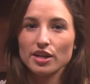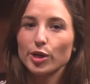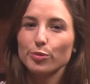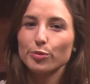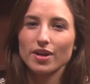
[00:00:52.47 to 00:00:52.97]
her
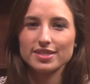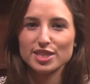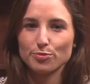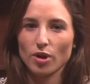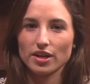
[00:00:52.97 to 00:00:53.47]
presence
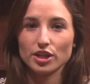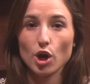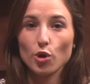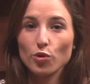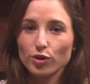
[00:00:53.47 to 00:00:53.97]
brought an
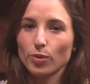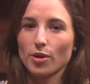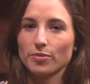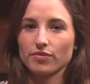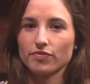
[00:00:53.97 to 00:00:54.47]

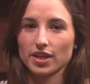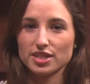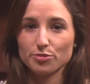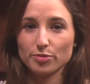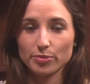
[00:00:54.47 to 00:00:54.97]
overwhelming flood
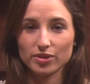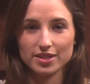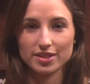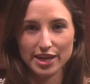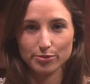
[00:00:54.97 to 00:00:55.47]
of people
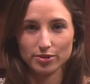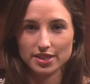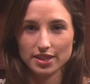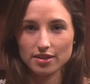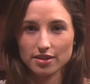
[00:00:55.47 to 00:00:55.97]
into Hamilton.